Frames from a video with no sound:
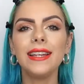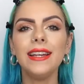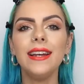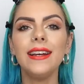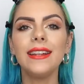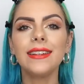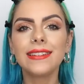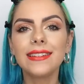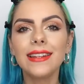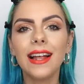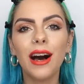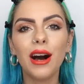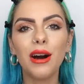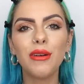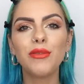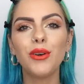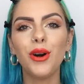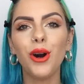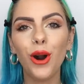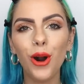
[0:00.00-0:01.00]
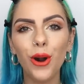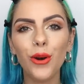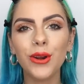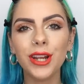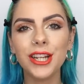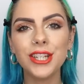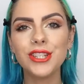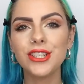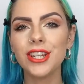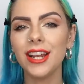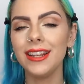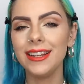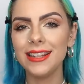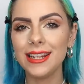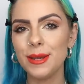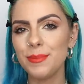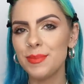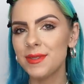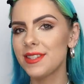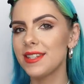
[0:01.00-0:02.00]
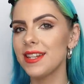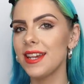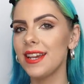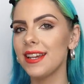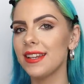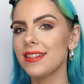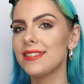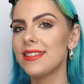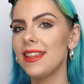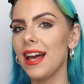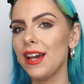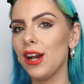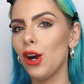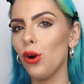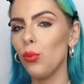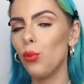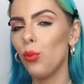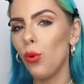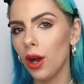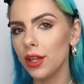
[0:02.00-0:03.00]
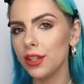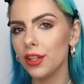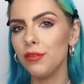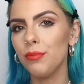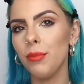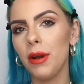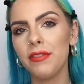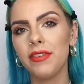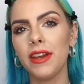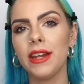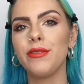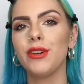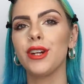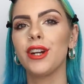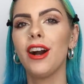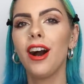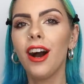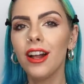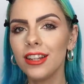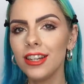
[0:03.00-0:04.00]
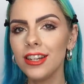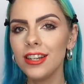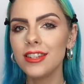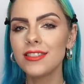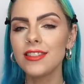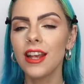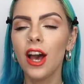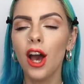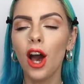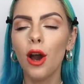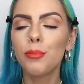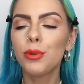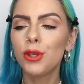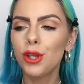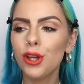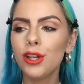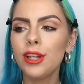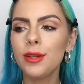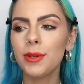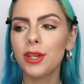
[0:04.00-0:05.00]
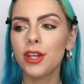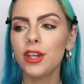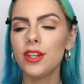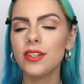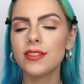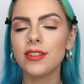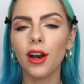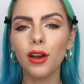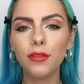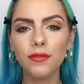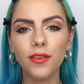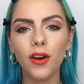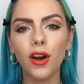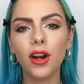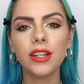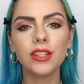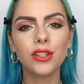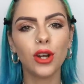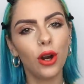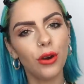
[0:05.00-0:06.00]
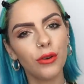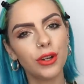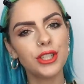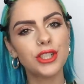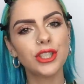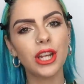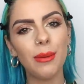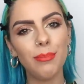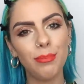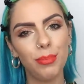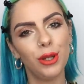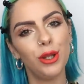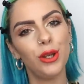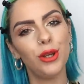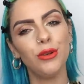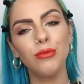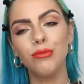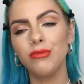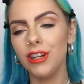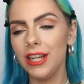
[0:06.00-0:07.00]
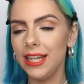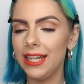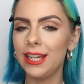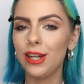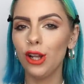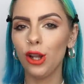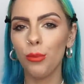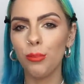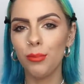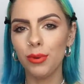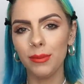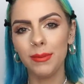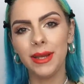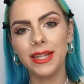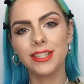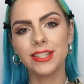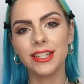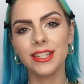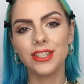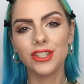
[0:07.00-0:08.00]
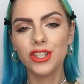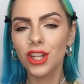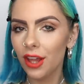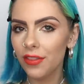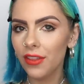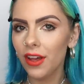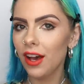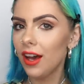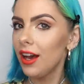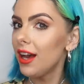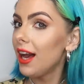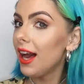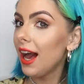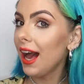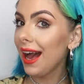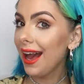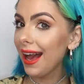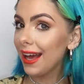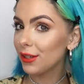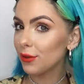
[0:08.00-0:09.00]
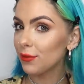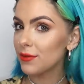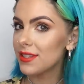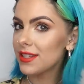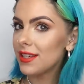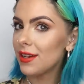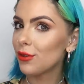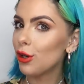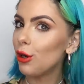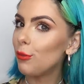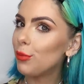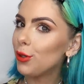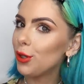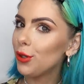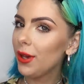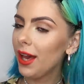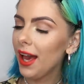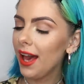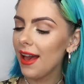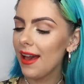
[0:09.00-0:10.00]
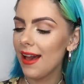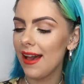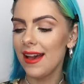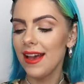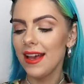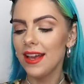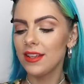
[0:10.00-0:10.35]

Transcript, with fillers: I love orange lipsticks. They are one of my favourite colours purely because I find orange and blue really complement each other and obviously I've got blue hair.